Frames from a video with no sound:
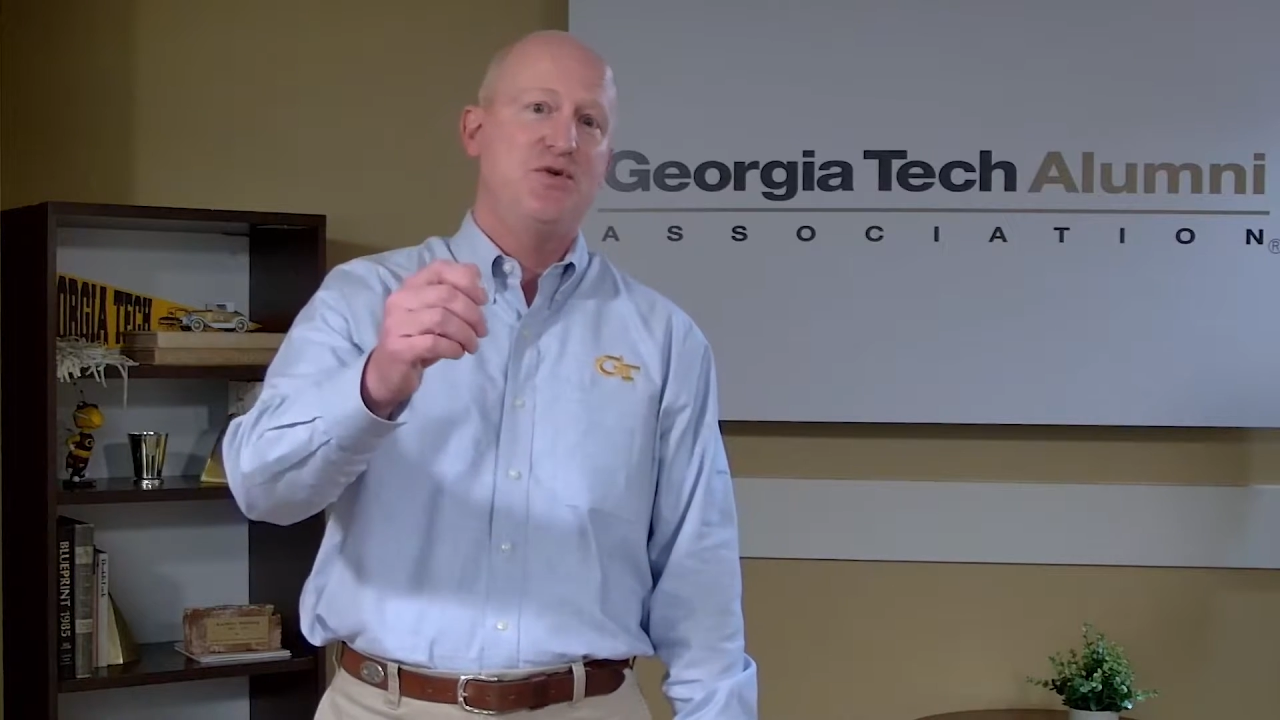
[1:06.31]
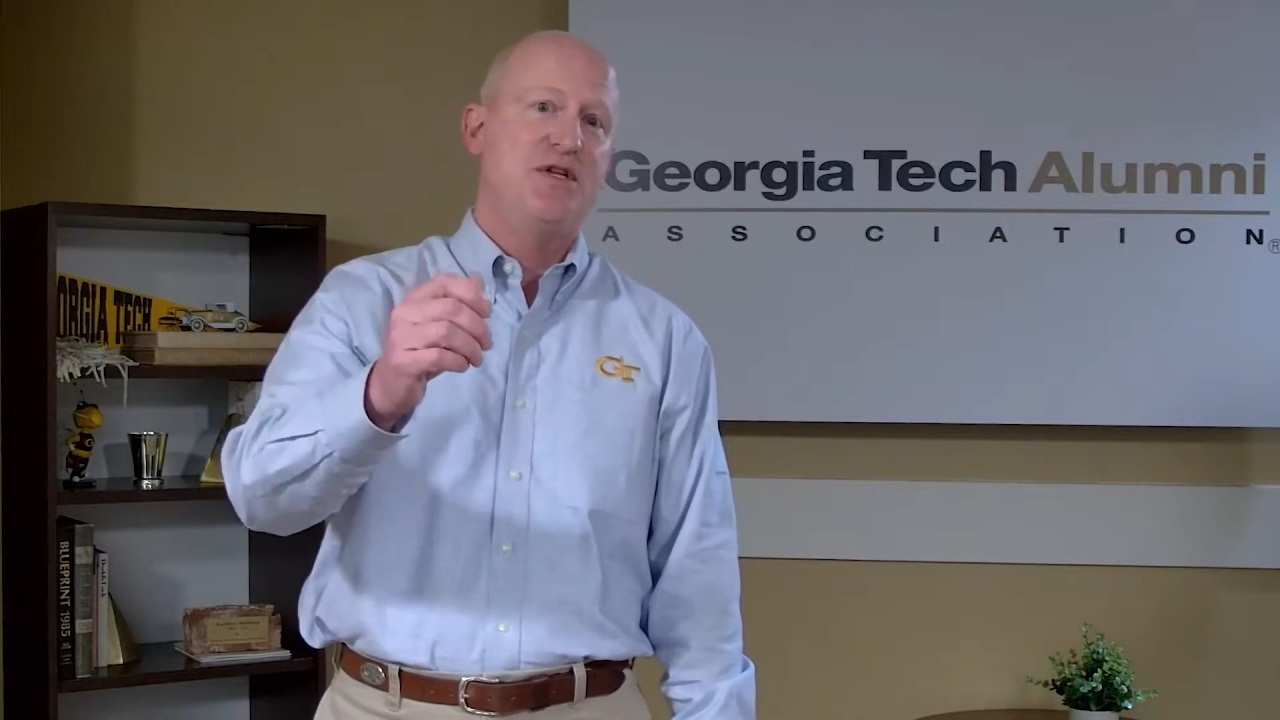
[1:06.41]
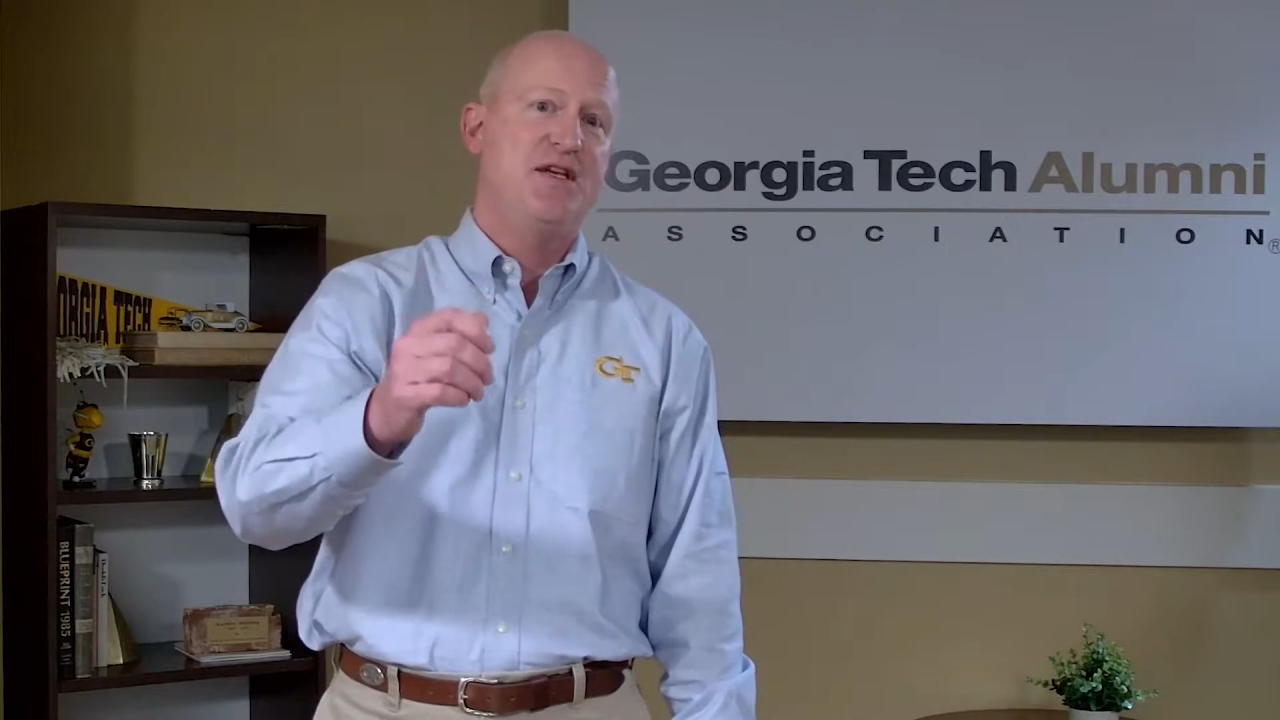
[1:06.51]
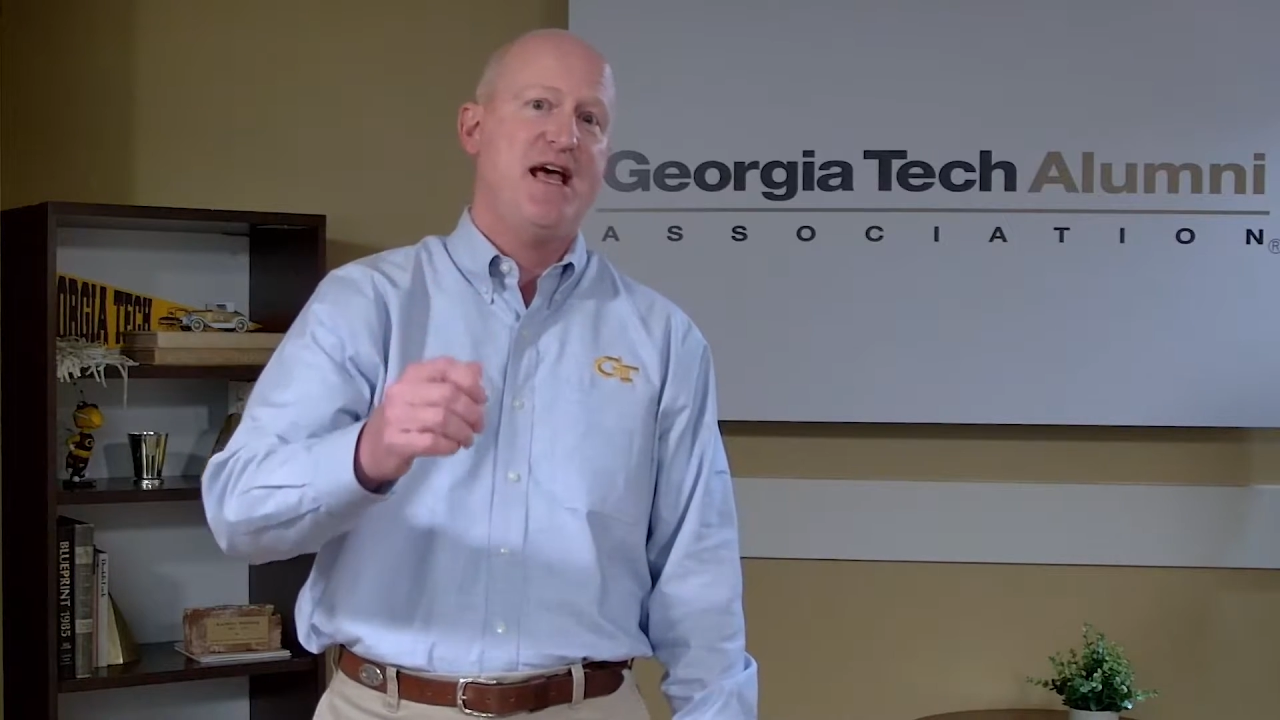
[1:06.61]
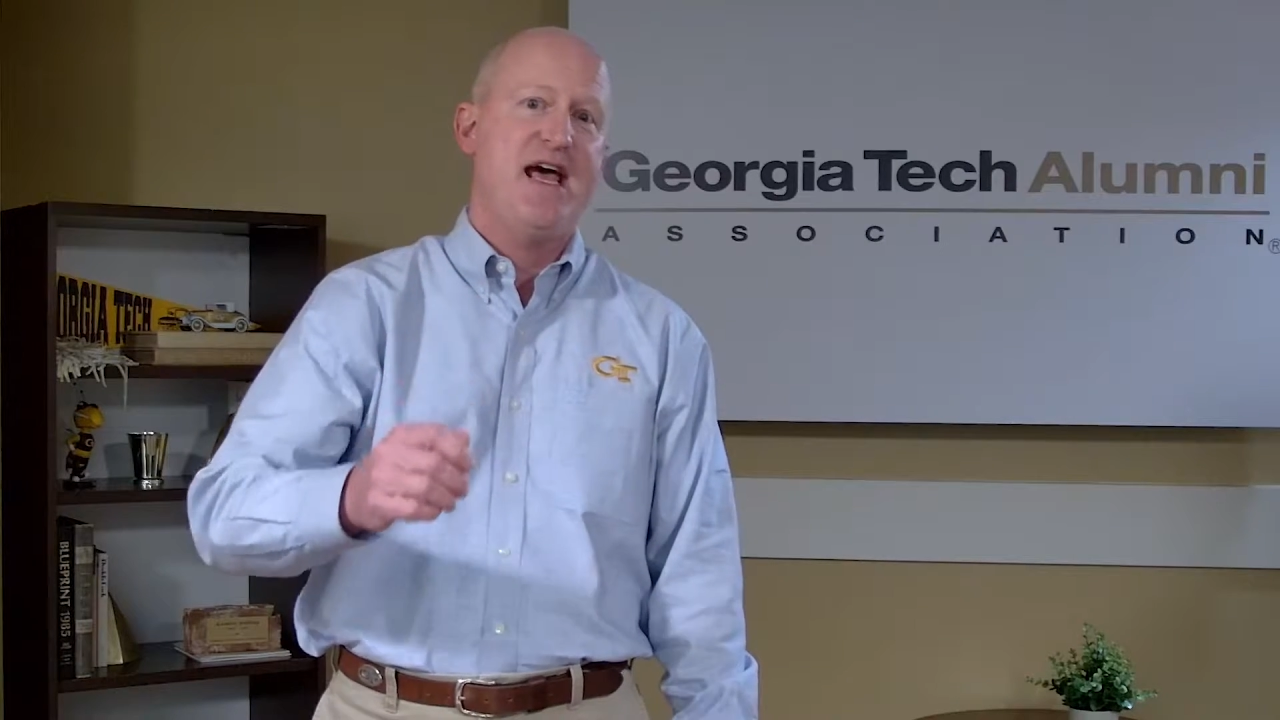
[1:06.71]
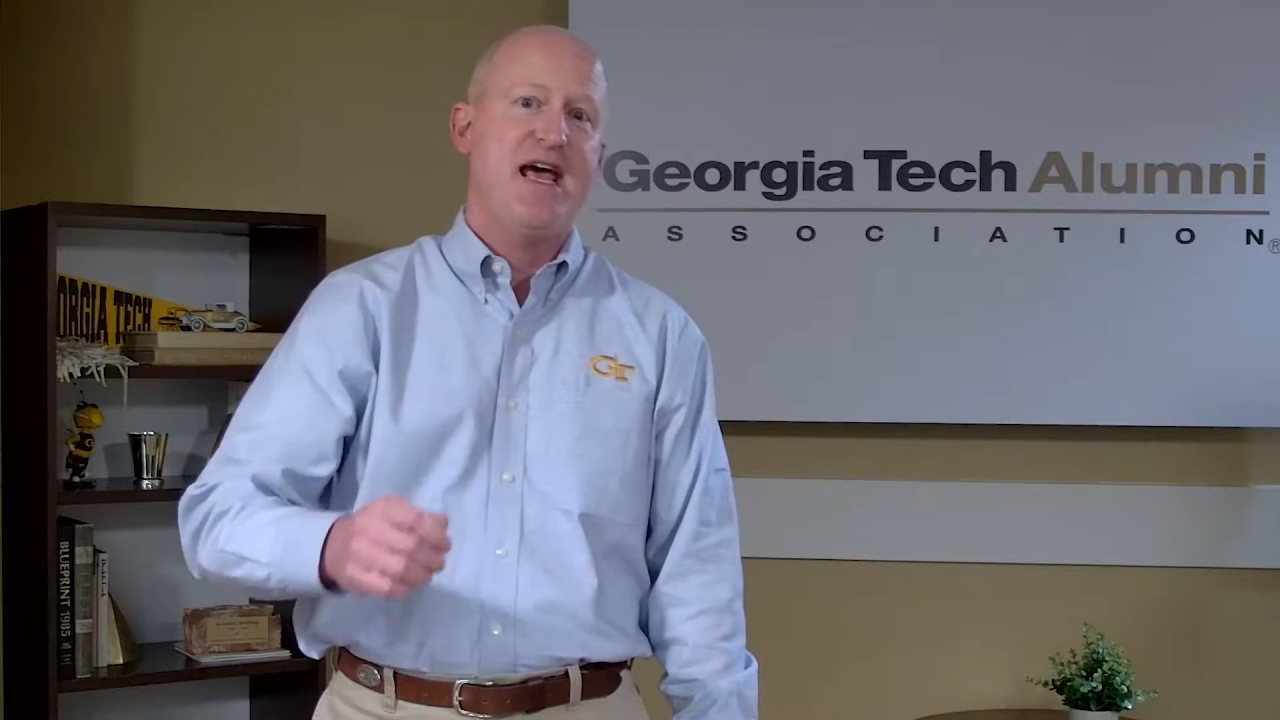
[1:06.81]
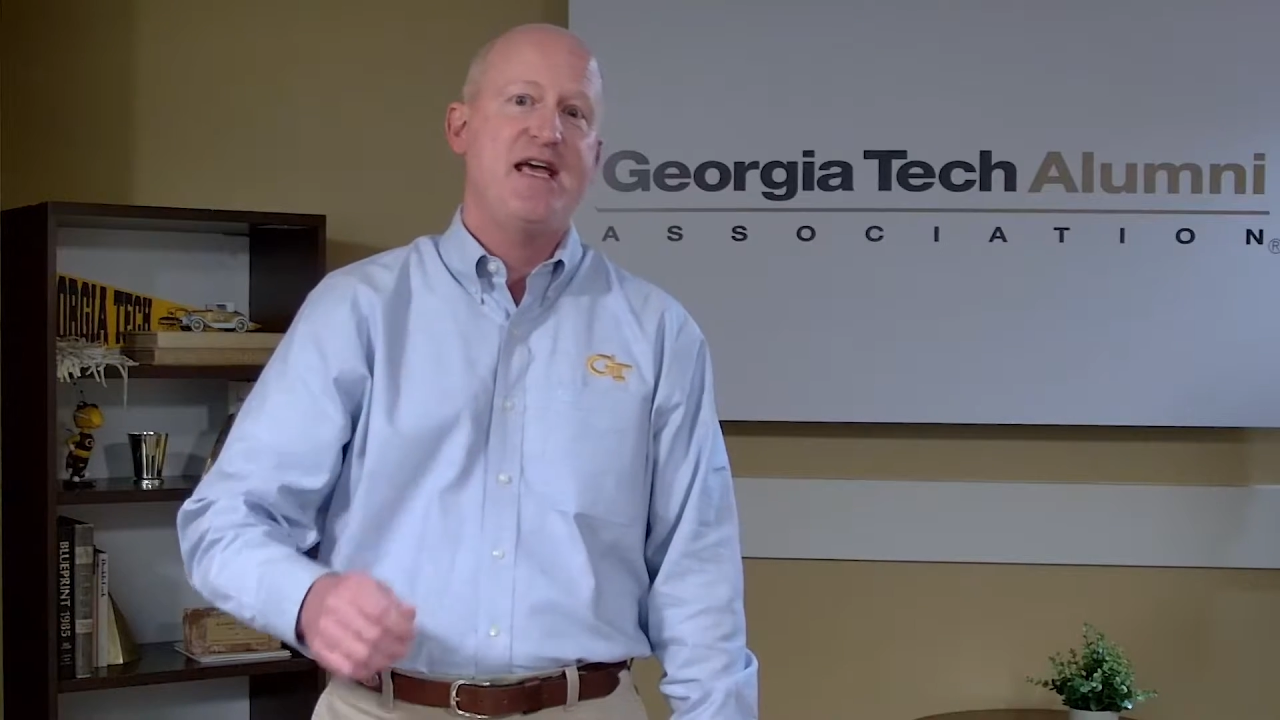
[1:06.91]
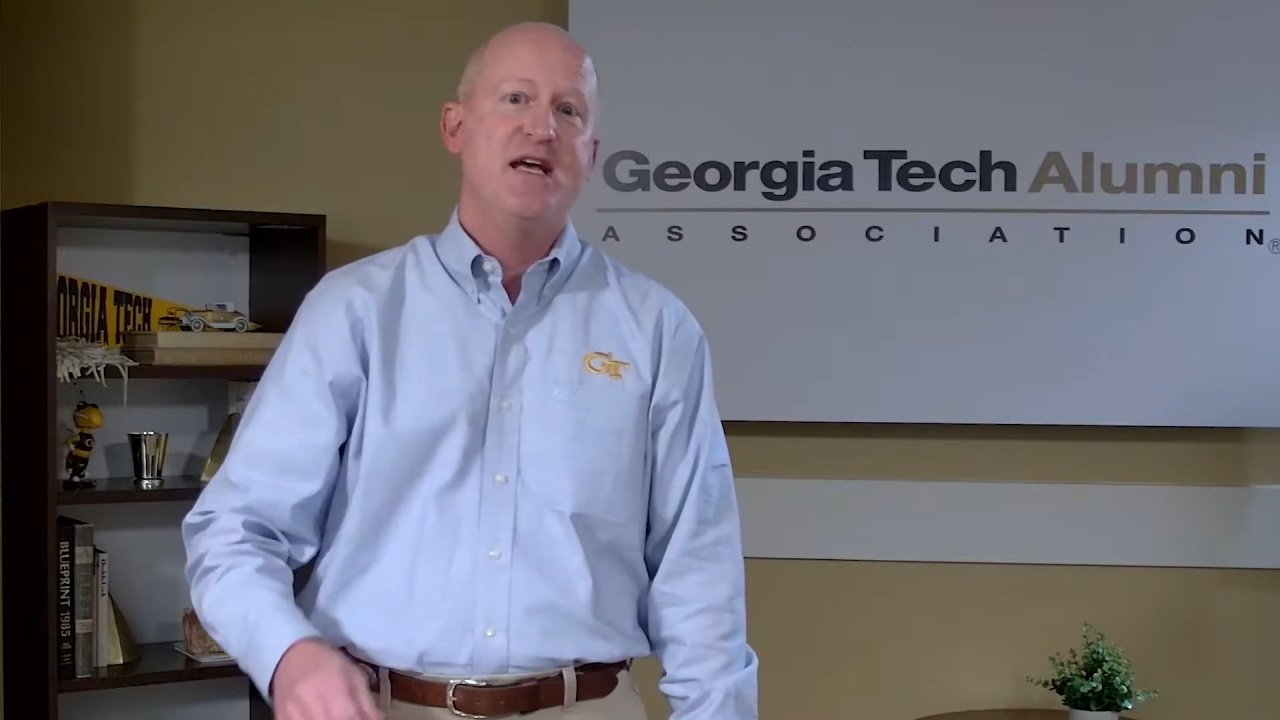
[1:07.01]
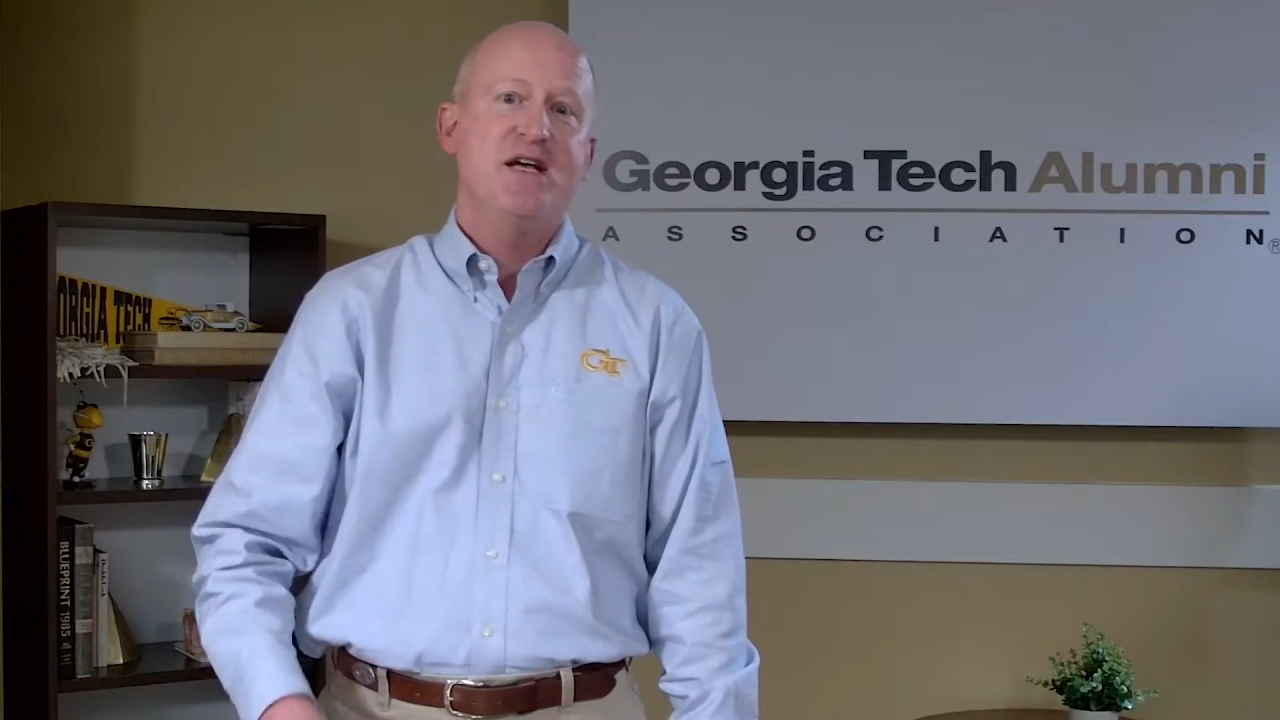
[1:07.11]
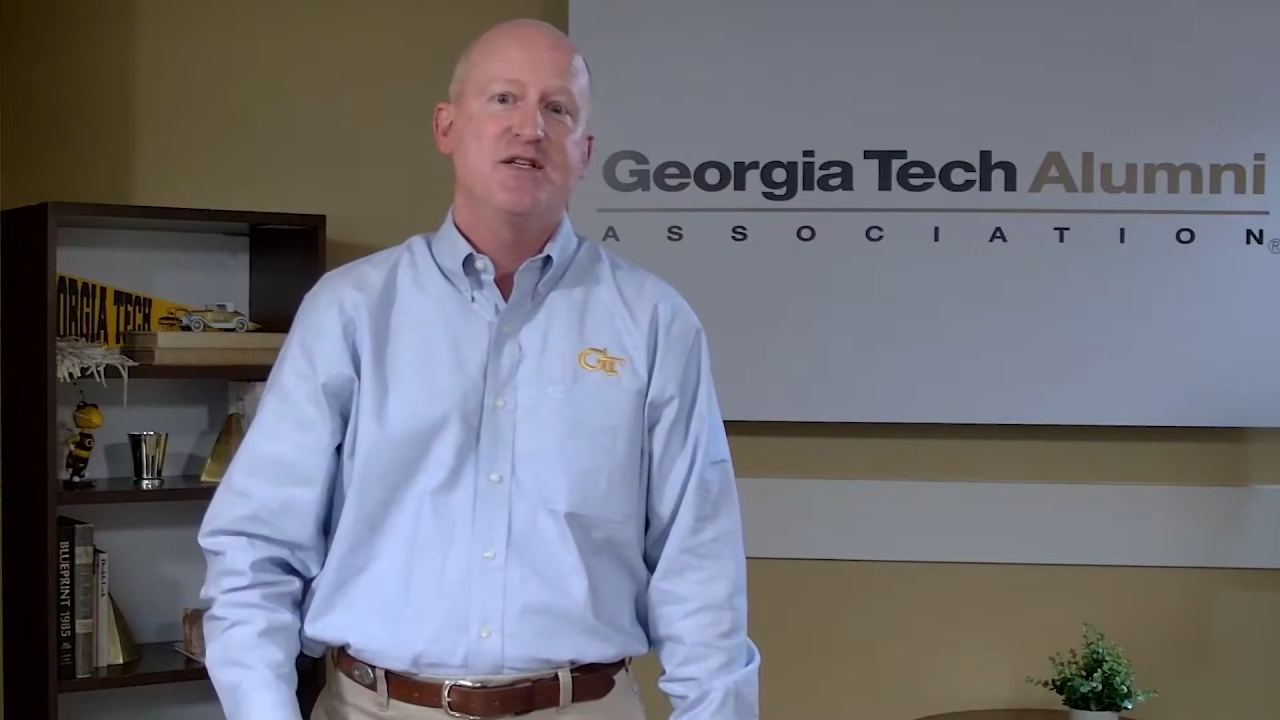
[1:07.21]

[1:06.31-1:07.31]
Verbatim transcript: today